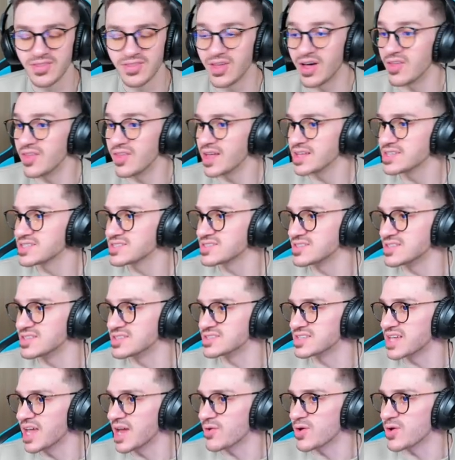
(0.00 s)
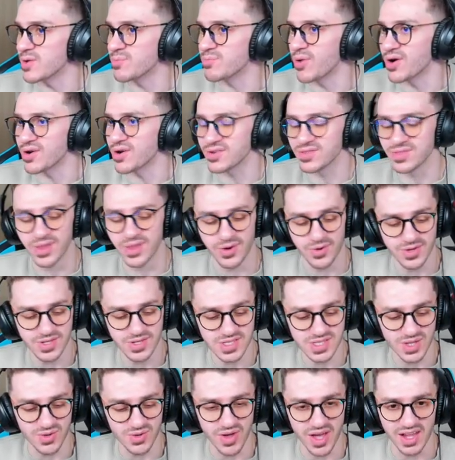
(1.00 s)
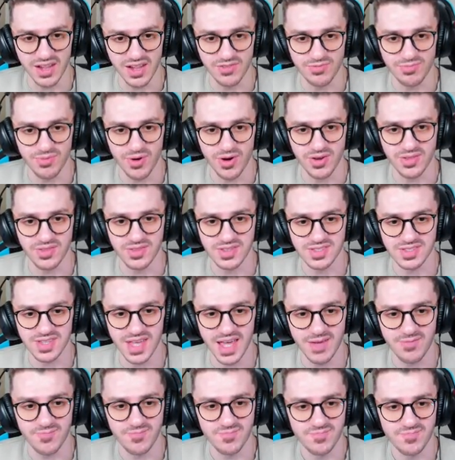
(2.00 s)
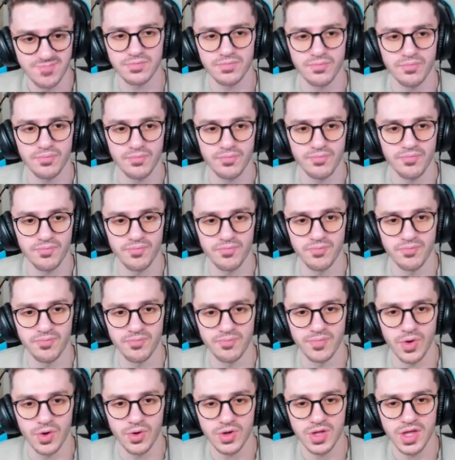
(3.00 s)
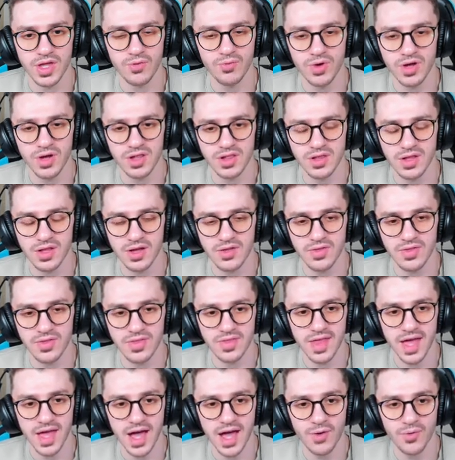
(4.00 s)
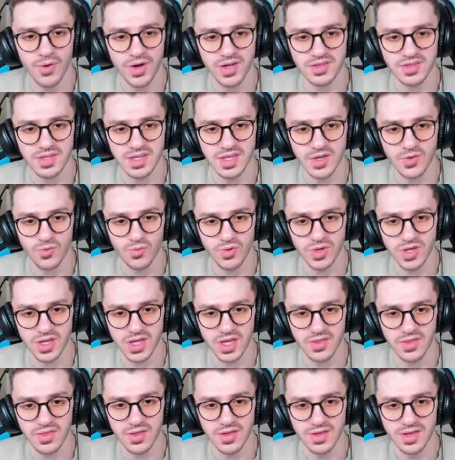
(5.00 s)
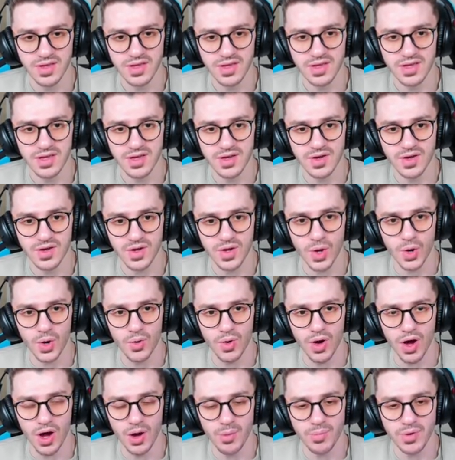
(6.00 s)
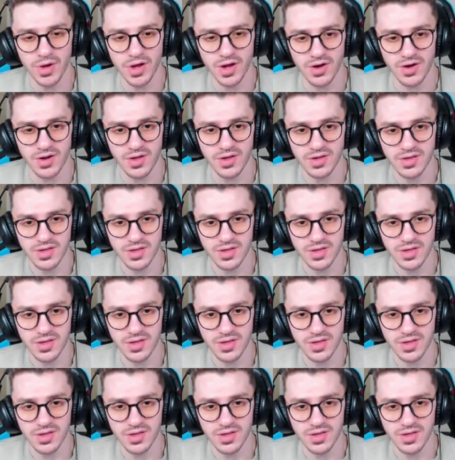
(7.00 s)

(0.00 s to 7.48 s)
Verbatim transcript: Now that's the scary part. There is no health bar in this game. Hmm. Okay, well, now I think we can go up here.